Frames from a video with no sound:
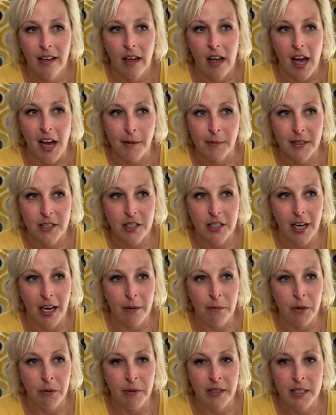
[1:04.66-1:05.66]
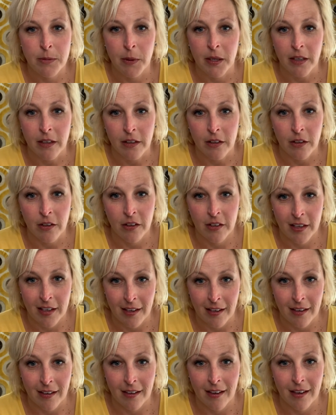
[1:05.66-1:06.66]
how much time do we spend
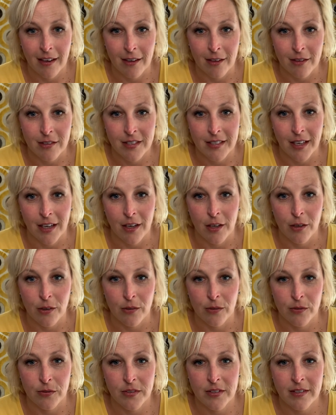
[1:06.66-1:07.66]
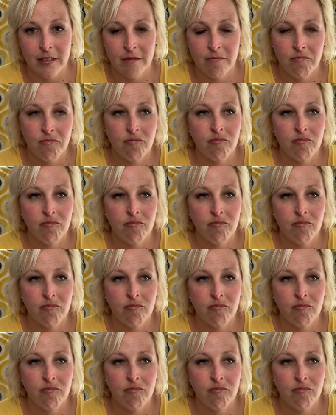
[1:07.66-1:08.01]
looking at ourselves